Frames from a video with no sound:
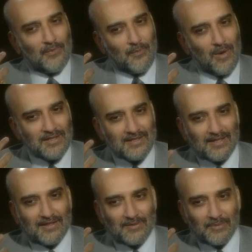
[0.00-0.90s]
What is
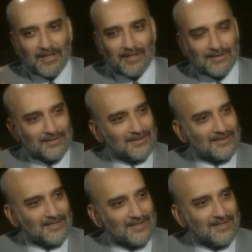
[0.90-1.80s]
it that we can
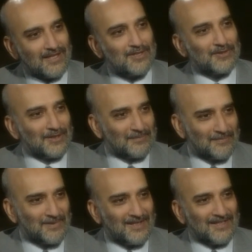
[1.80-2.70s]
say to them,
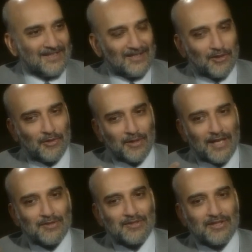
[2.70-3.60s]
hold
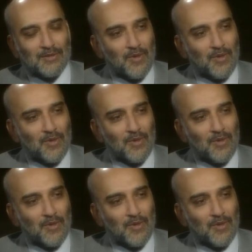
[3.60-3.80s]
out to them?